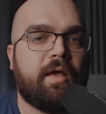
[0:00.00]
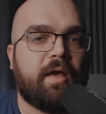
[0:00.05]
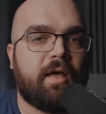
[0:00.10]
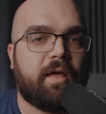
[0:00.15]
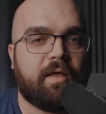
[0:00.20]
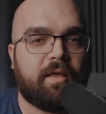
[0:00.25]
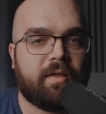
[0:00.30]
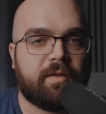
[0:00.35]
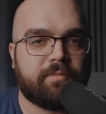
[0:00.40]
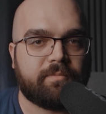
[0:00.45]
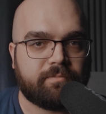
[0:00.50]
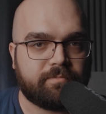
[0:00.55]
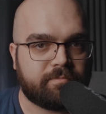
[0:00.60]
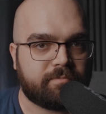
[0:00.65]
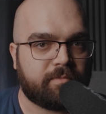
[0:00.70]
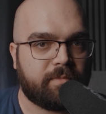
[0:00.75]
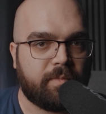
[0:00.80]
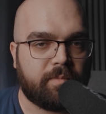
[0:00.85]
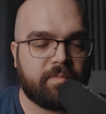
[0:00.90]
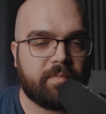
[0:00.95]
And
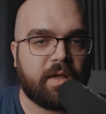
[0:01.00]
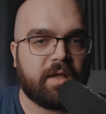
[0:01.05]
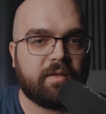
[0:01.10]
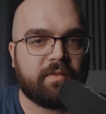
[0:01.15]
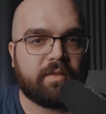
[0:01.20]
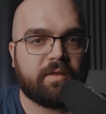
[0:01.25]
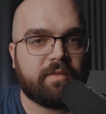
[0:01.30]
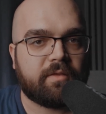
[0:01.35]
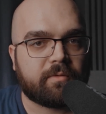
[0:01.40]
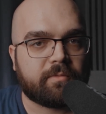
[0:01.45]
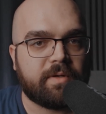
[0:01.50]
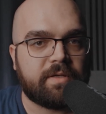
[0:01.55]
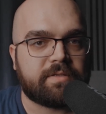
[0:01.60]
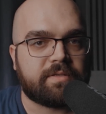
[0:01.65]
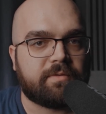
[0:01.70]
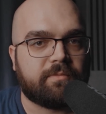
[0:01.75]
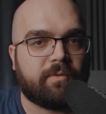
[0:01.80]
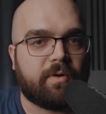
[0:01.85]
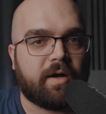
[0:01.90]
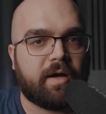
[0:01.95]
mainly the
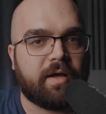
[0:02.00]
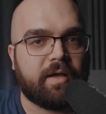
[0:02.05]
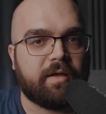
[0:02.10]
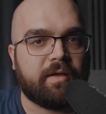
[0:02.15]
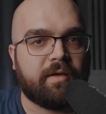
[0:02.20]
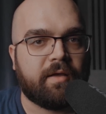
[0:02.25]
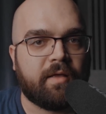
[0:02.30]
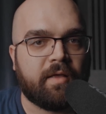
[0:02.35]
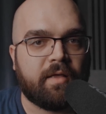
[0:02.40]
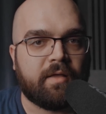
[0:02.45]
reason why